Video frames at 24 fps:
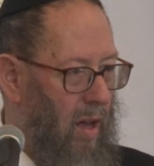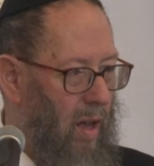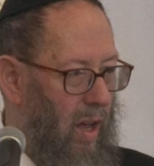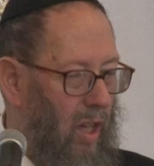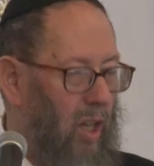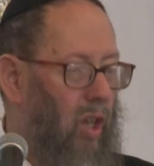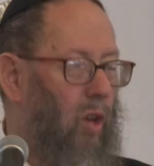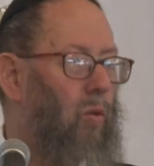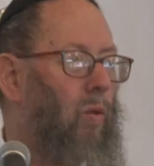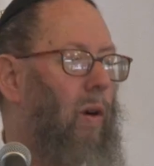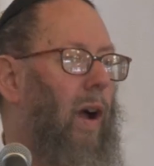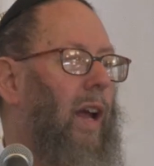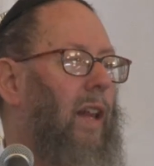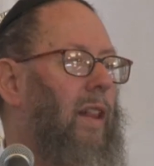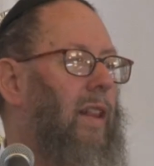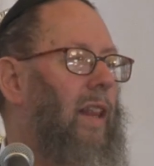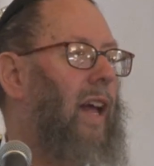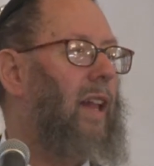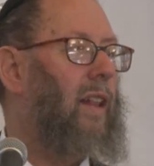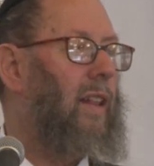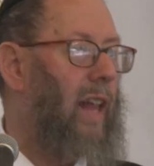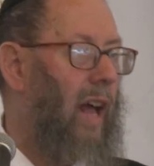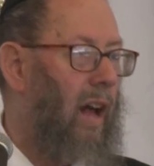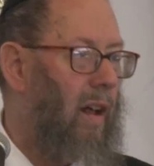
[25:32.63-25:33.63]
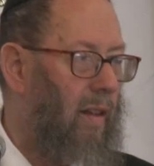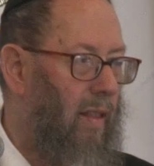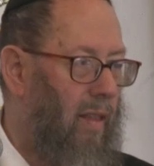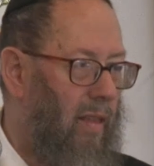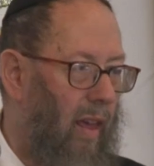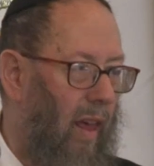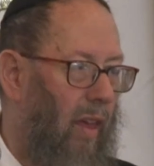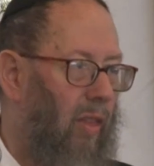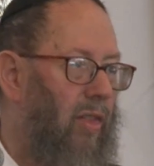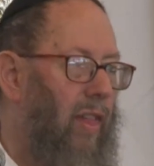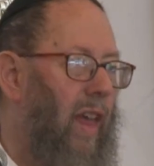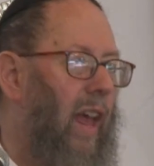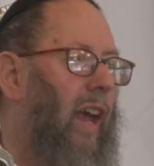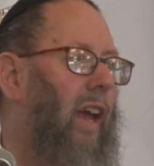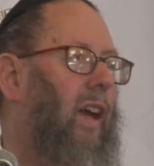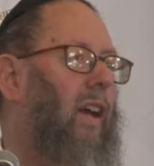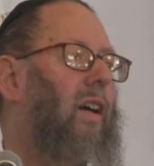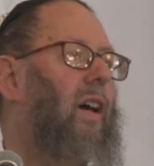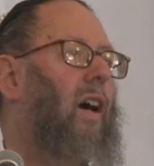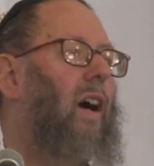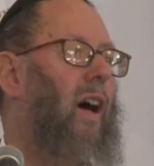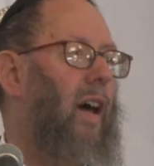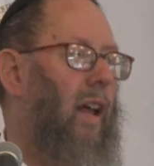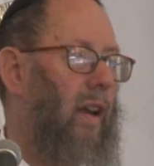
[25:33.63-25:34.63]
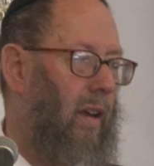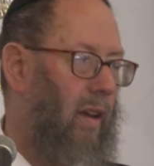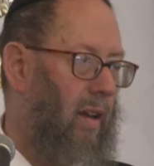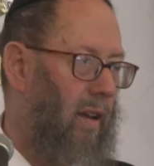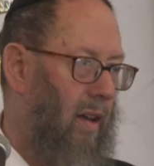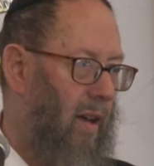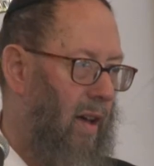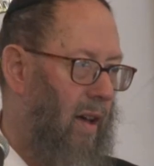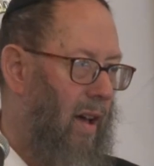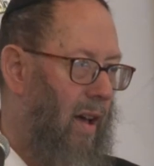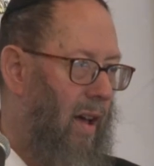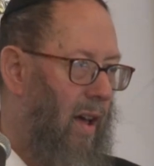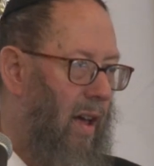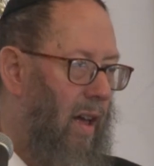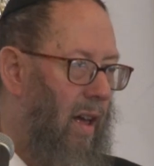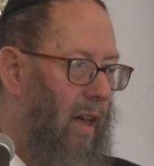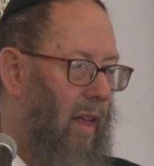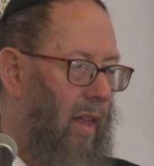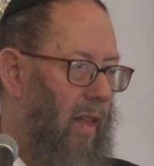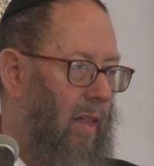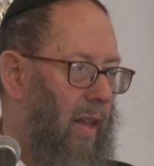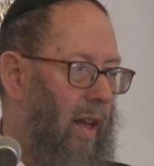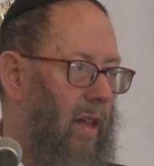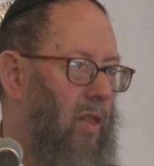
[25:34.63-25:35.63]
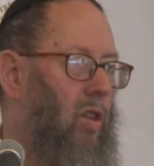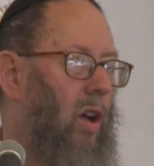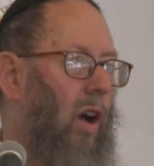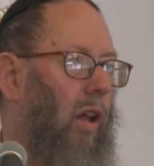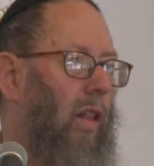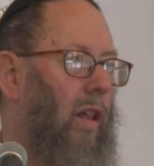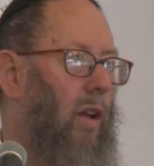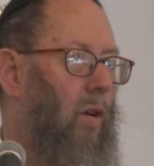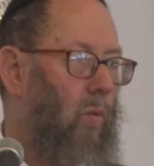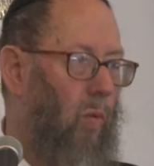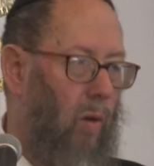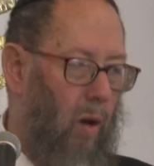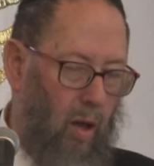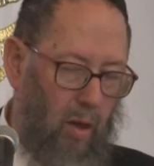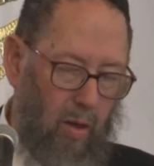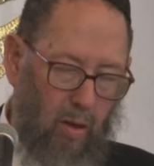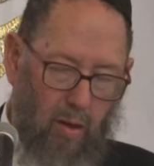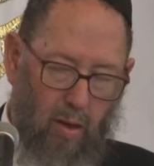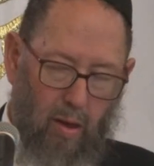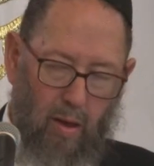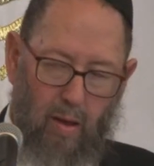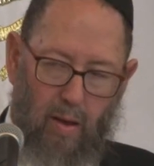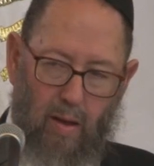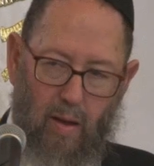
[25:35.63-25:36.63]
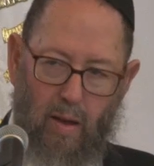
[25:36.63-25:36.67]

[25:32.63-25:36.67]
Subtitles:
And you write that down and say, thank God. That's all it was.